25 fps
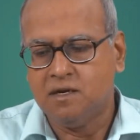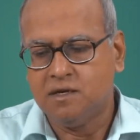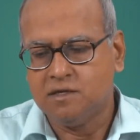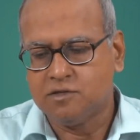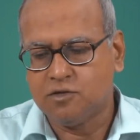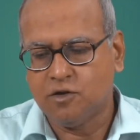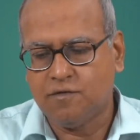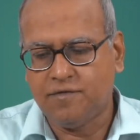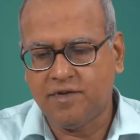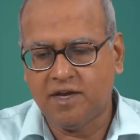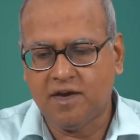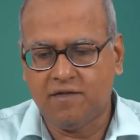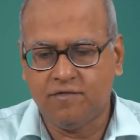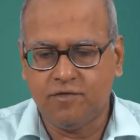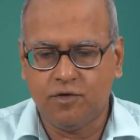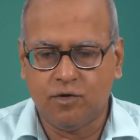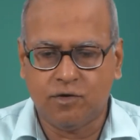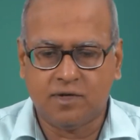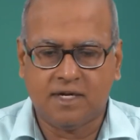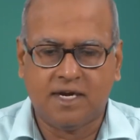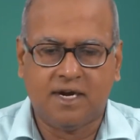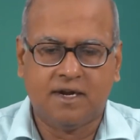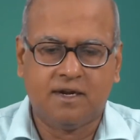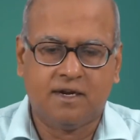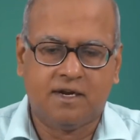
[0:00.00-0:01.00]
So, we have
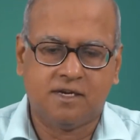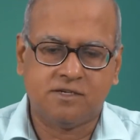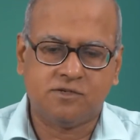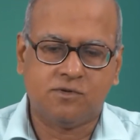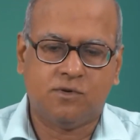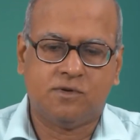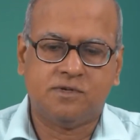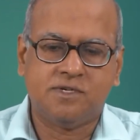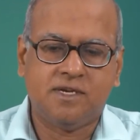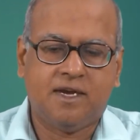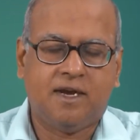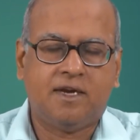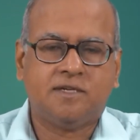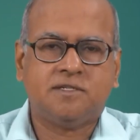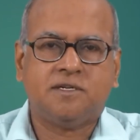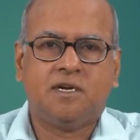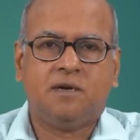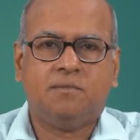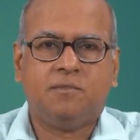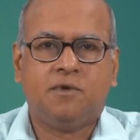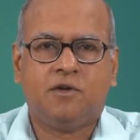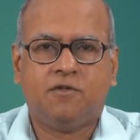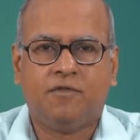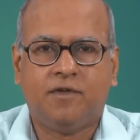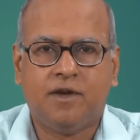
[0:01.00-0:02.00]
looked at
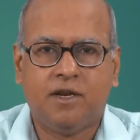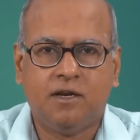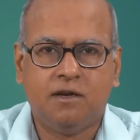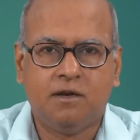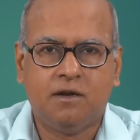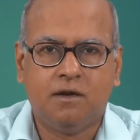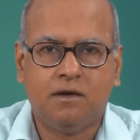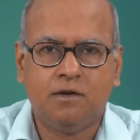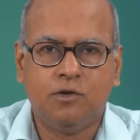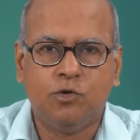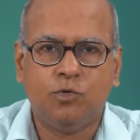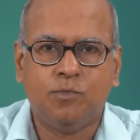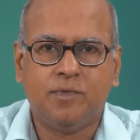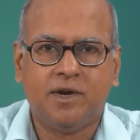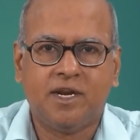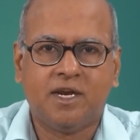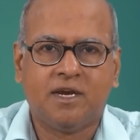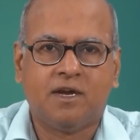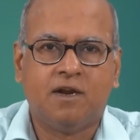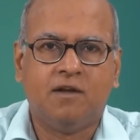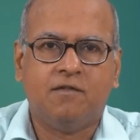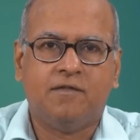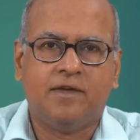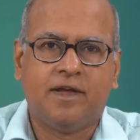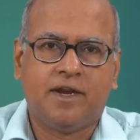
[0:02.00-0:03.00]
association between
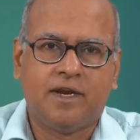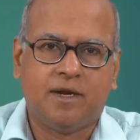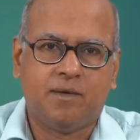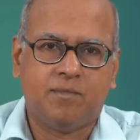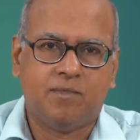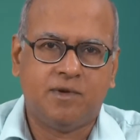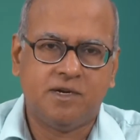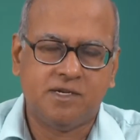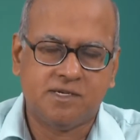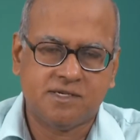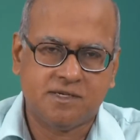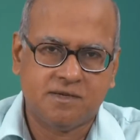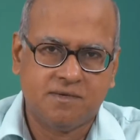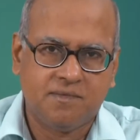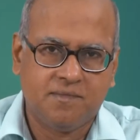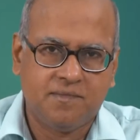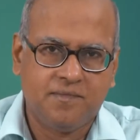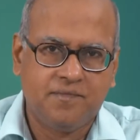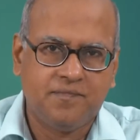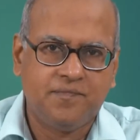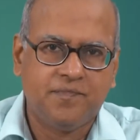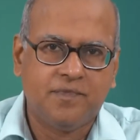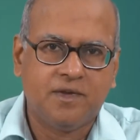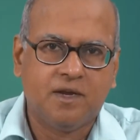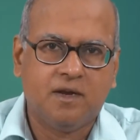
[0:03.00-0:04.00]
numerical variables.
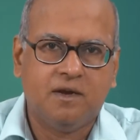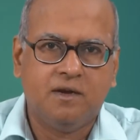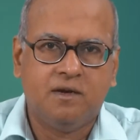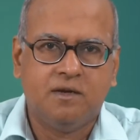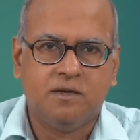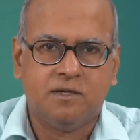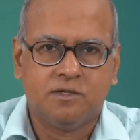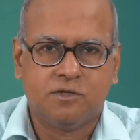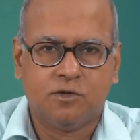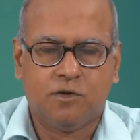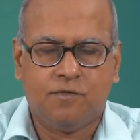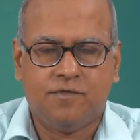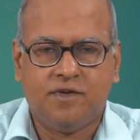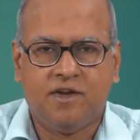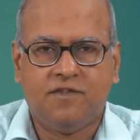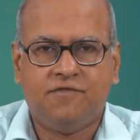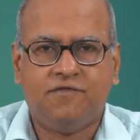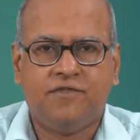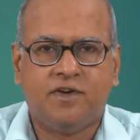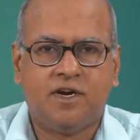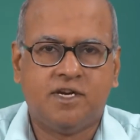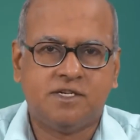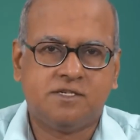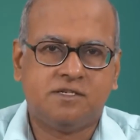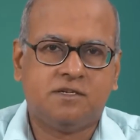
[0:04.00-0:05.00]
So, we
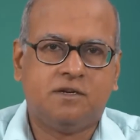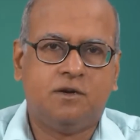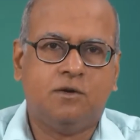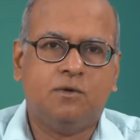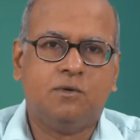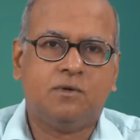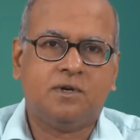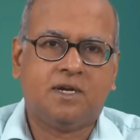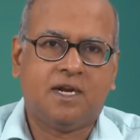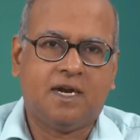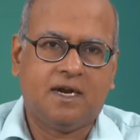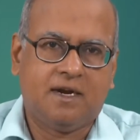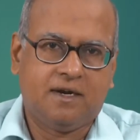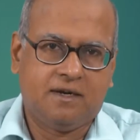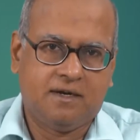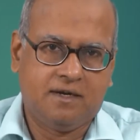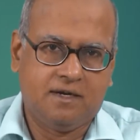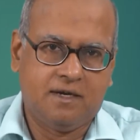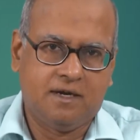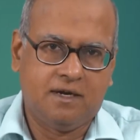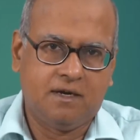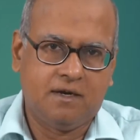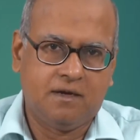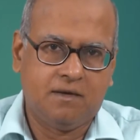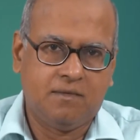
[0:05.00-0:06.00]
first looked at
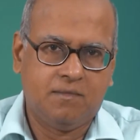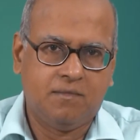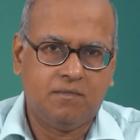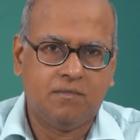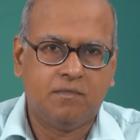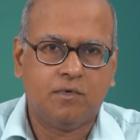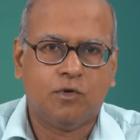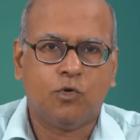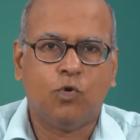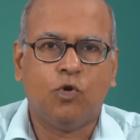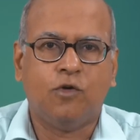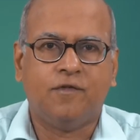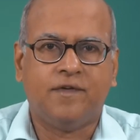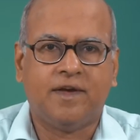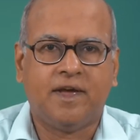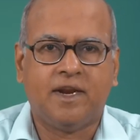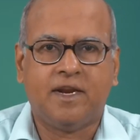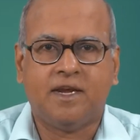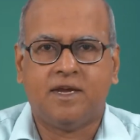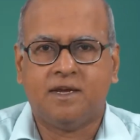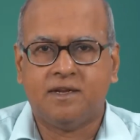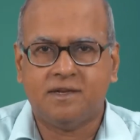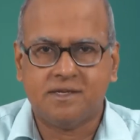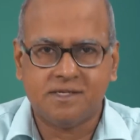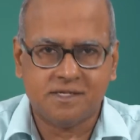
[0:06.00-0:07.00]
uh,
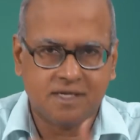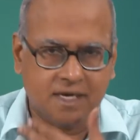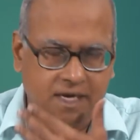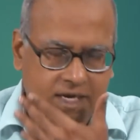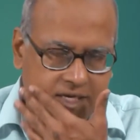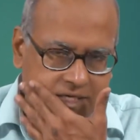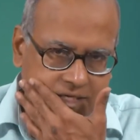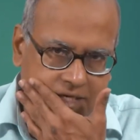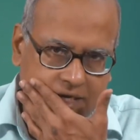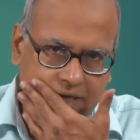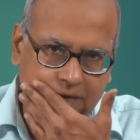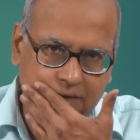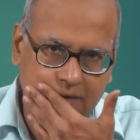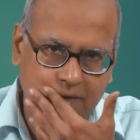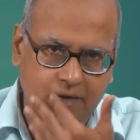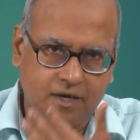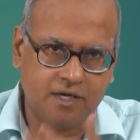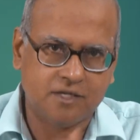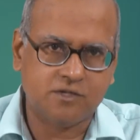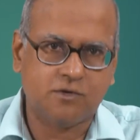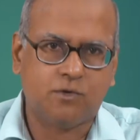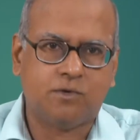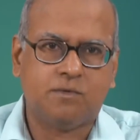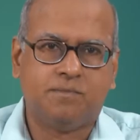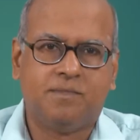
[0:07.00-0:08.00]
covariance as a
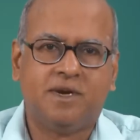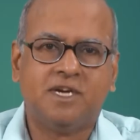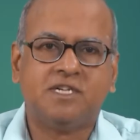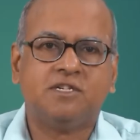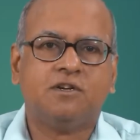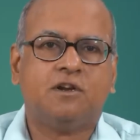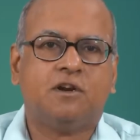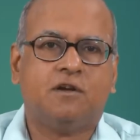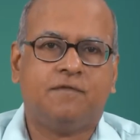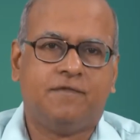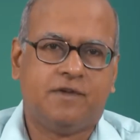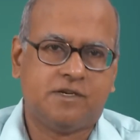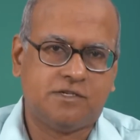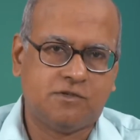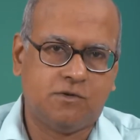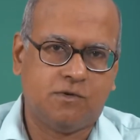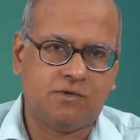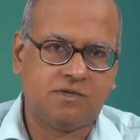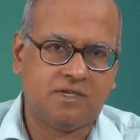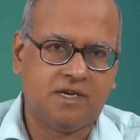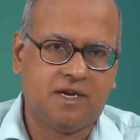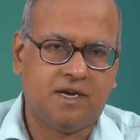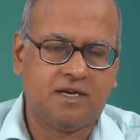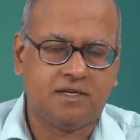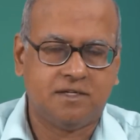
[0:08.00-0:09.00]
measure of
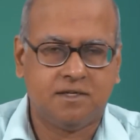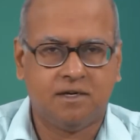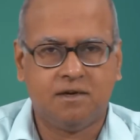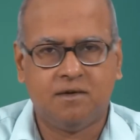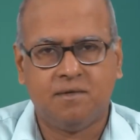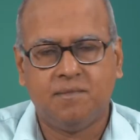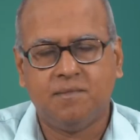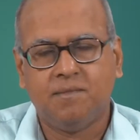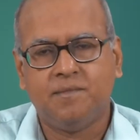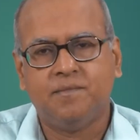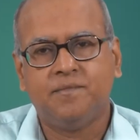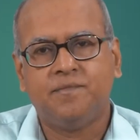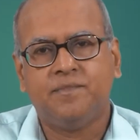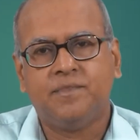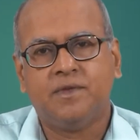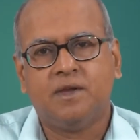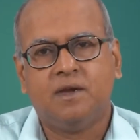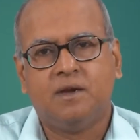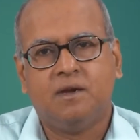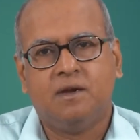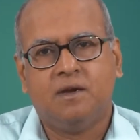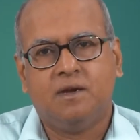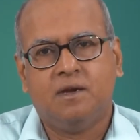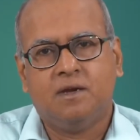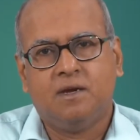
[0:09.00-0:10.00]
association.
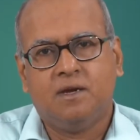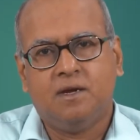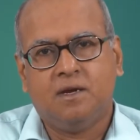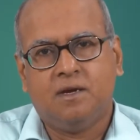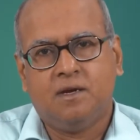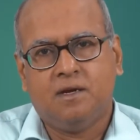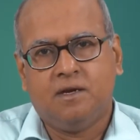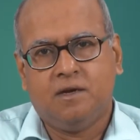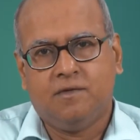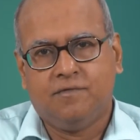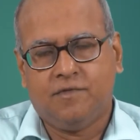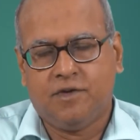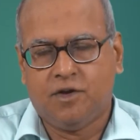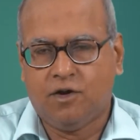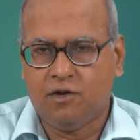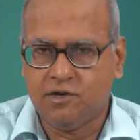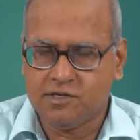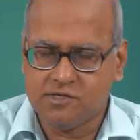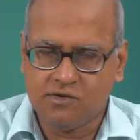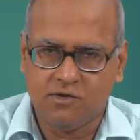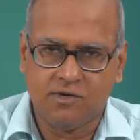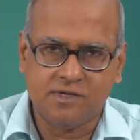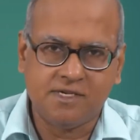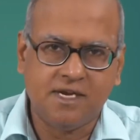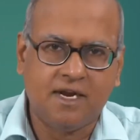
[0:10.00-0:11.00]
We
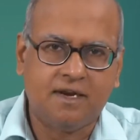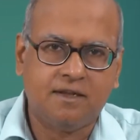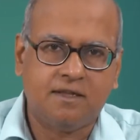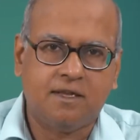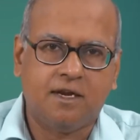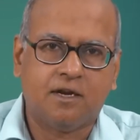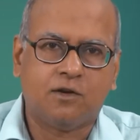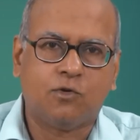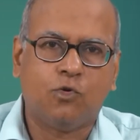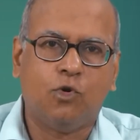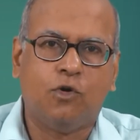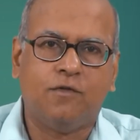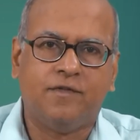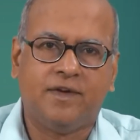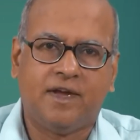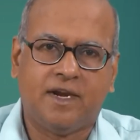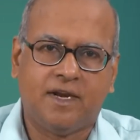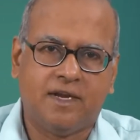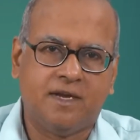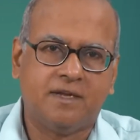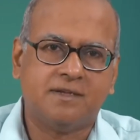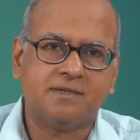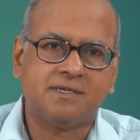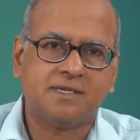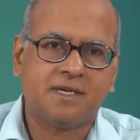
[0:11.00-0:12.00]
also said that
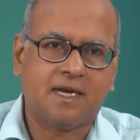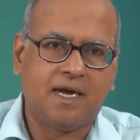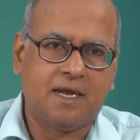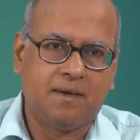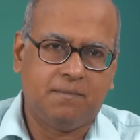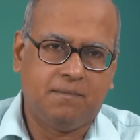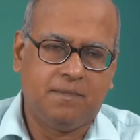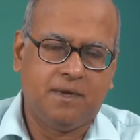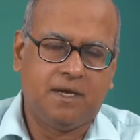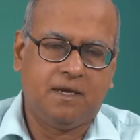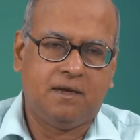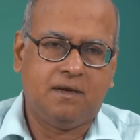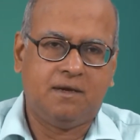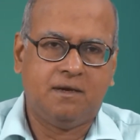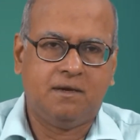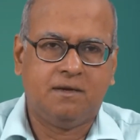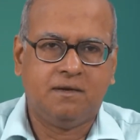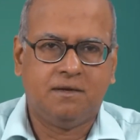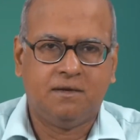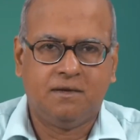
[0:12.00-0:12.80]
covariance can be